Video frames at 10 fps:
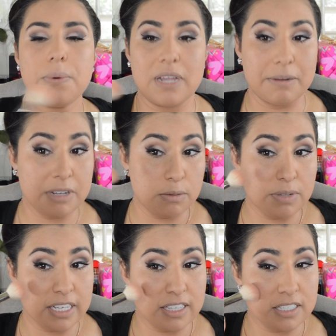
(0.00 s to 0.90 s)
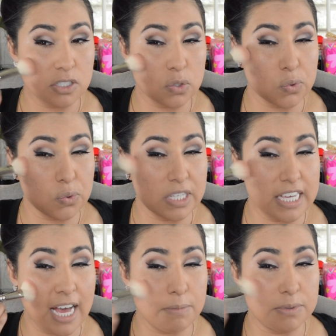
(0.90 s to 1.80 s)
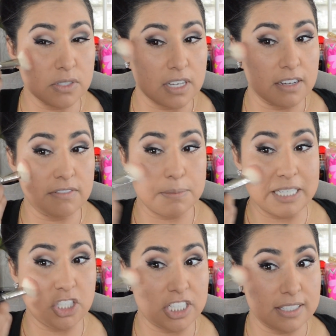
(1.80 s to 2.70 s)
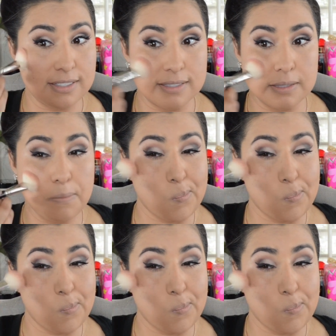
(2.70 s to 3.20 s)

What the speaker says: And I'm going to apply this to the apples of my cheeks.